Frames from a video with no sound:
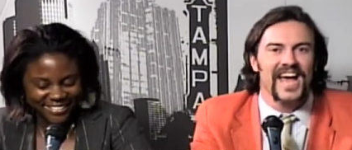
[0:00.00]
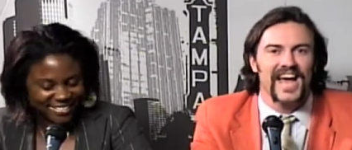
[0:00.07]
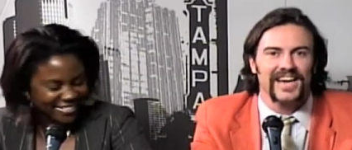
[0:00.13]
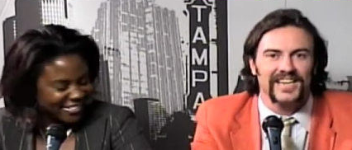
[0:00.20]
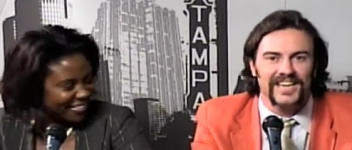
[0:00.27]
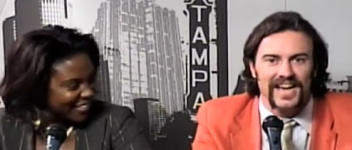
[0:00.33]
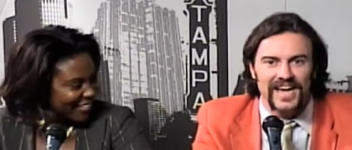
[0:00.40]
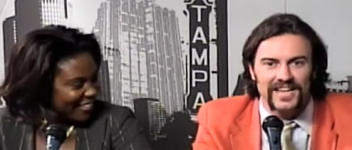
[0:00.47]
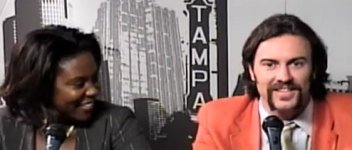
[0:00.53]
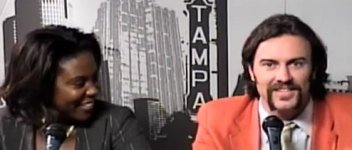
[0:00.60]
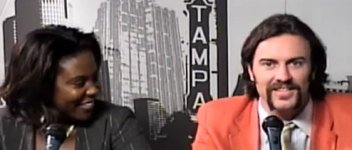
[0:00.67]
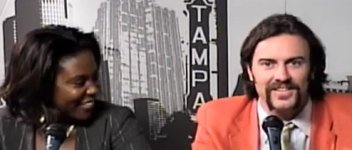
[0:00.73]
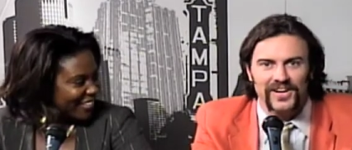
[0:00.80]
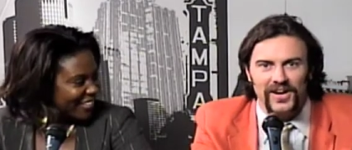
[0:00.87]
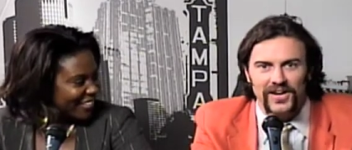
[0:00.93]

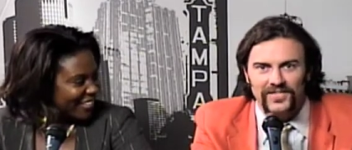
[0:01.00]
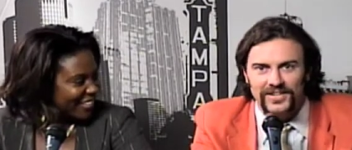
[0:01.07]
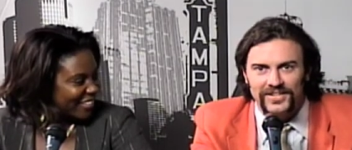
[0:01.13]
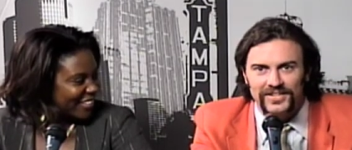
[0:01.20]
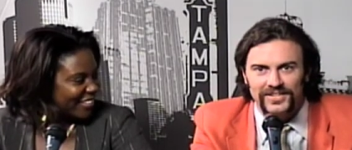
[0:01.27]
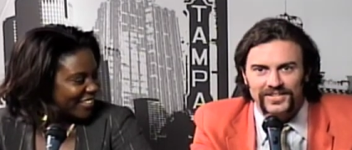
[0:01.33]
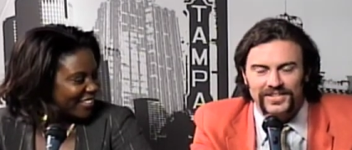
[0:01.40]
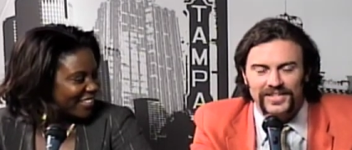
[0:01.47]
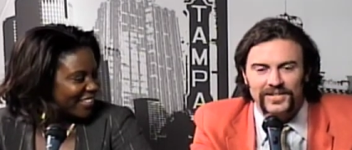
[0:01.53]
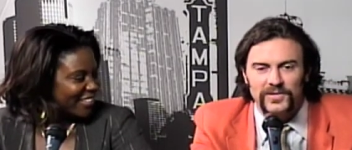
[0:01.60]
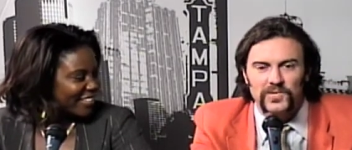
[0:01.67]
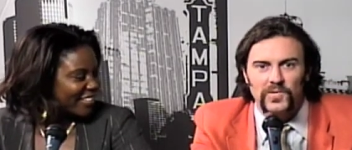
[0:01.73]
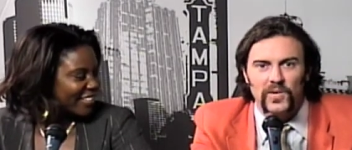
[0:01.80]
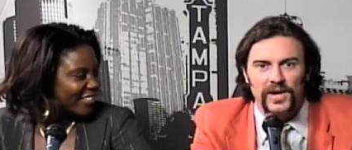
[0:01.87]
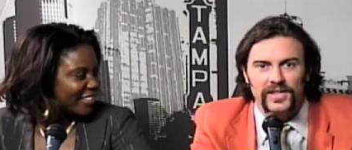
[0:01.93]
Speaker 1: AdCast, obviously. We
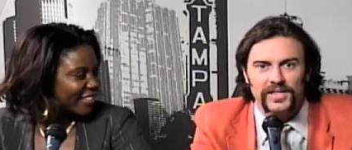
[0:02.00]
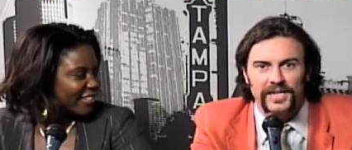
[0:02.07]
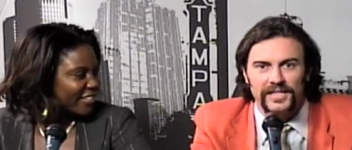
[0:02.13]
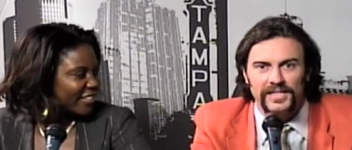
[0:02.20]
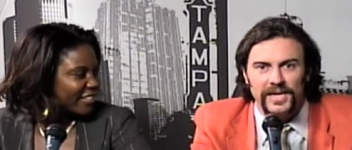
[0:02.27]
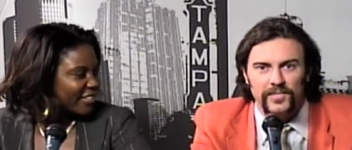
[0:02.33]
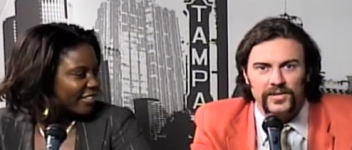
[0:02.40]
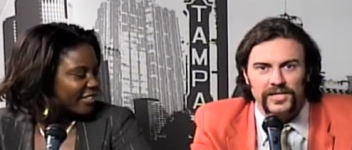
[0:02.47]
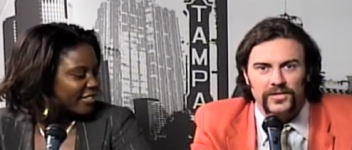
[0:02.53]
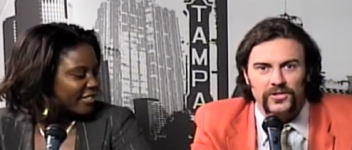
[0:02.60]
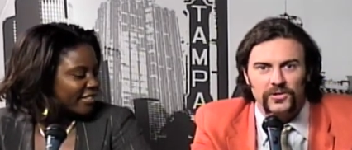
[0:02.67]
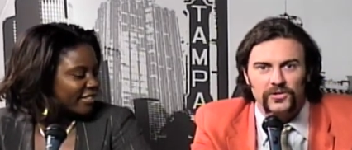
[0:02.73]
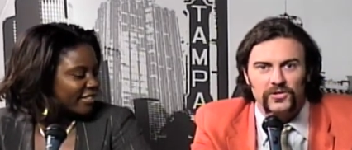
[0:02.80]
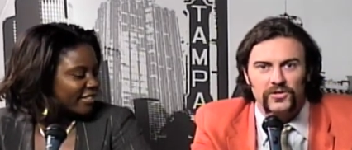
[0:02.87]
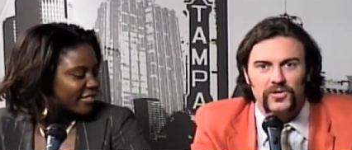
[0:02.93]
want to thank Tampa
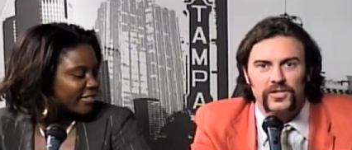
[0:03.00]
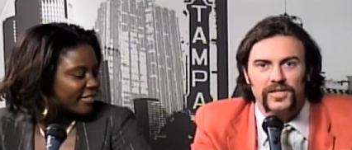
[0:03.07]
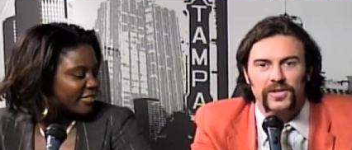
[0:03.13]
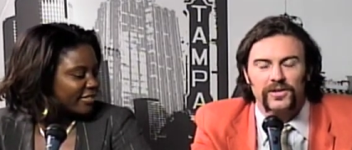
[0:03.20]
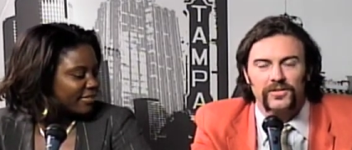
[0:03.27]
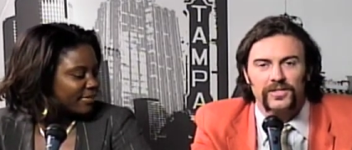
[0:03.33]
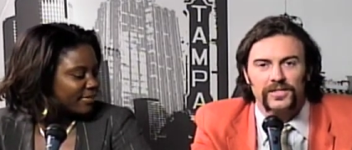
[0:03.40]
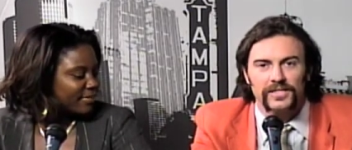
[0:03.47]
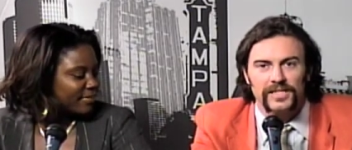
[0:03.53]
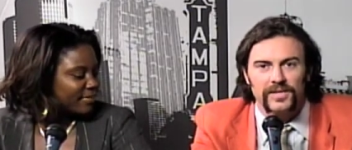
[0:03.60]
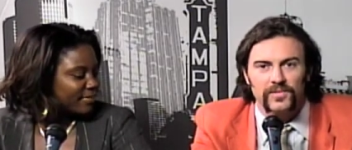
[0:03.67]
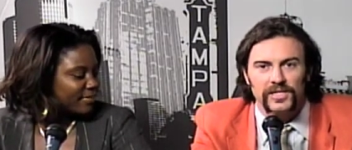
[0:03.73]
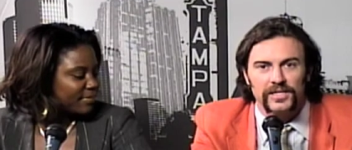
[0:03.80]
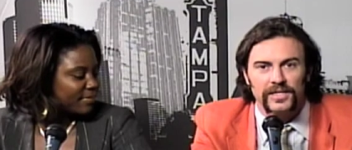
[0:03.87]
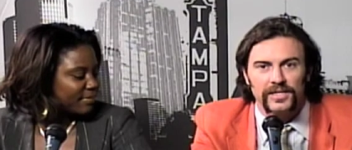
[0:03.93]
Digital Studios and
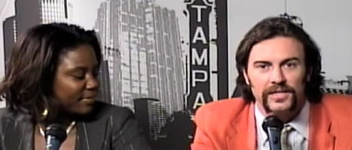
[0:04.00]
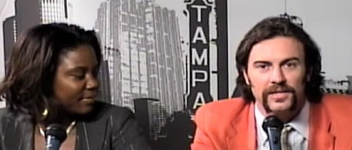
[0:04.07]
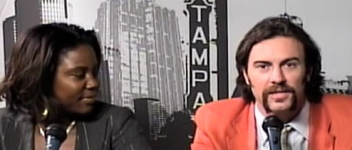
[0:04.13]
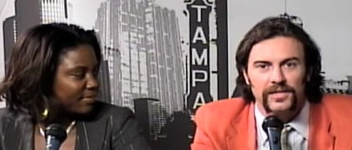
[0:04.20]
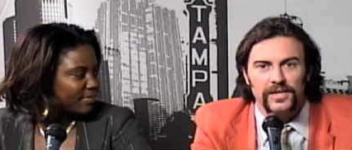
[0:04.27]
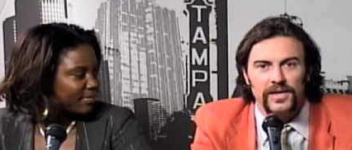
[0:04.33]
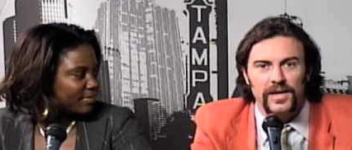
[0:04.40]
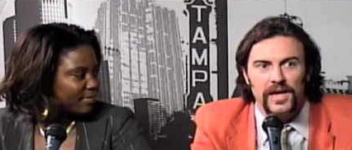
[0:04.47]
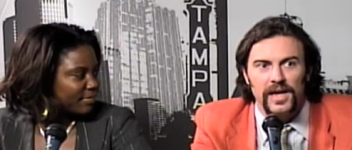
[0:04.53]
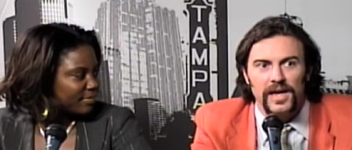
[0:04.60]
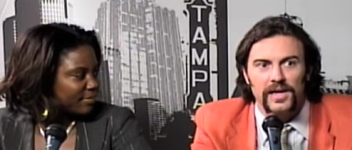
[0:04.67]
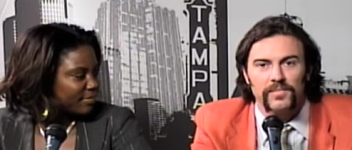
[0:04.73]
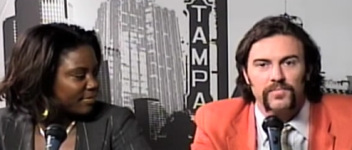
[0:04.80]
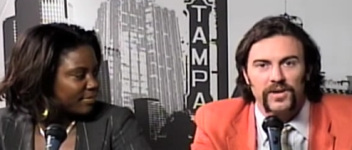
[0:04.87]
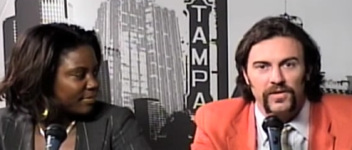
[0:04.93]
TBT
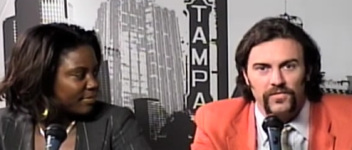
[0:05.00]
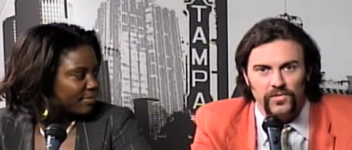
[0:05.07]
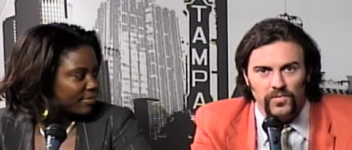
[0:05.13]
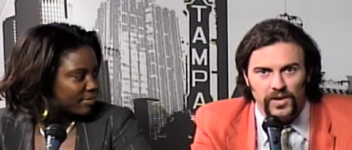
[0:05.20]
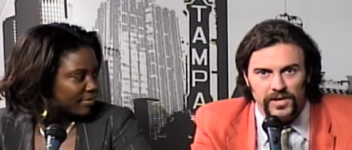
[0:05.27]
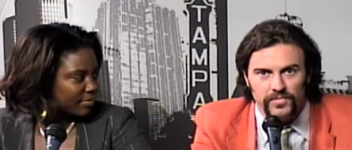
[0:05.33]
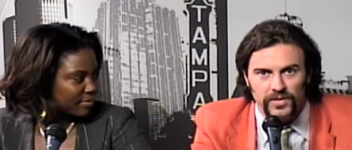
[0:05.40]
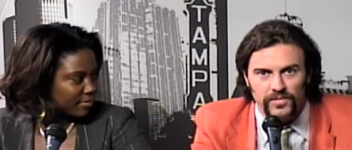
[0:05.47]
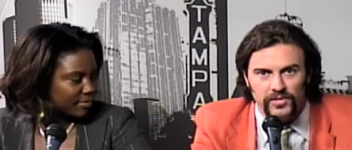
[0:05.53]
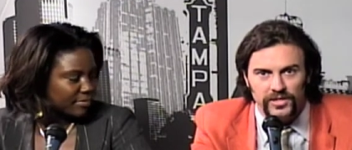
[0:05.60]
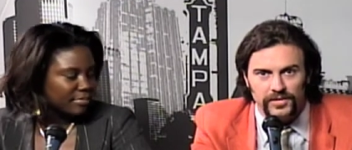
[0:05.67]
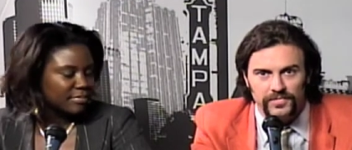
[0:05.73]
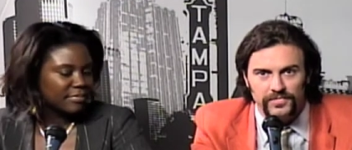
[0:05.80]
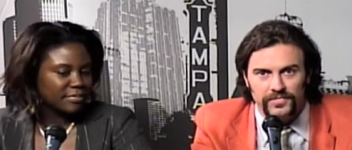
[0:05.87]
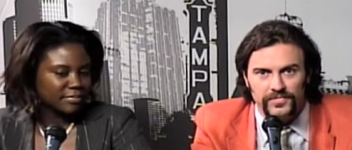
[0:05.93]
and Barefoot Wine and
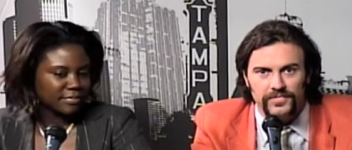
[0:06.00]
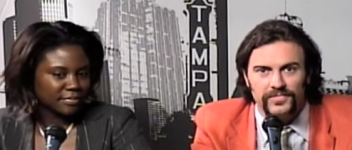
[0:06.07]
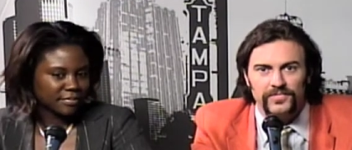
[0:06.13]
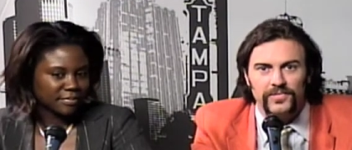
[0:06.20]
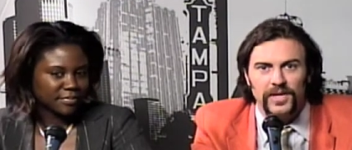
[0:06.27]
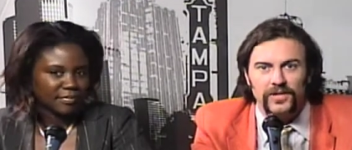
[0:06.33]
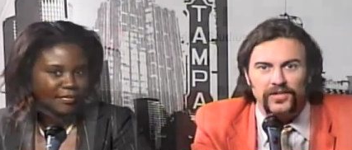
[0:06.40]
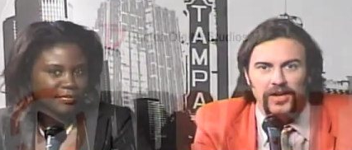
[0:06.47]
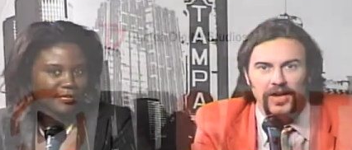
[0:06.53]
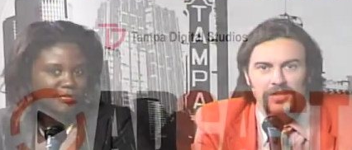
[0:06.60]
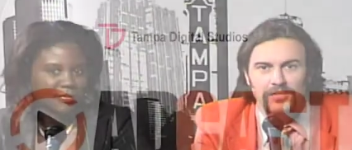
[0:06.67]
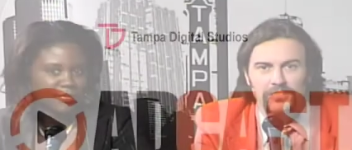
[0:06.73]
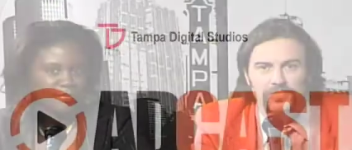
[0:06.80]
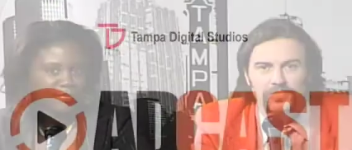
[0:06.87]
Bubbly. Thanks, guys.